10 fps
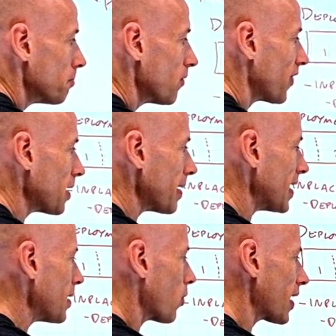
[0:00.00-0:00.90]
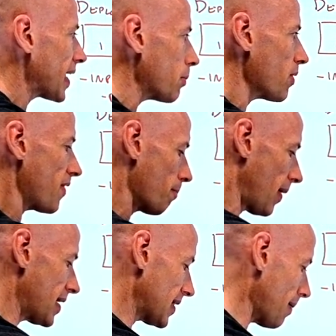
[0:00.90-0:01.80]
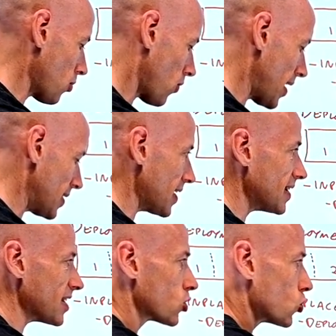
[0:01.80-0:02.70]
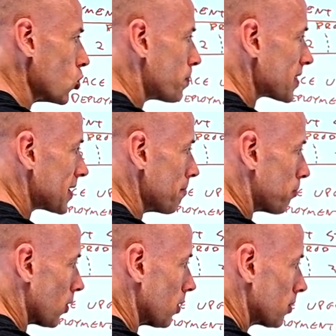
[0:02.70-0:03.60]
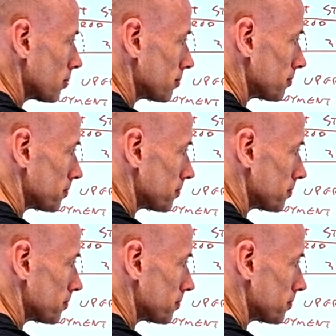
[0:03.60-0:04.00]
But fundamentally what I get with in-place upgrades is it's super simple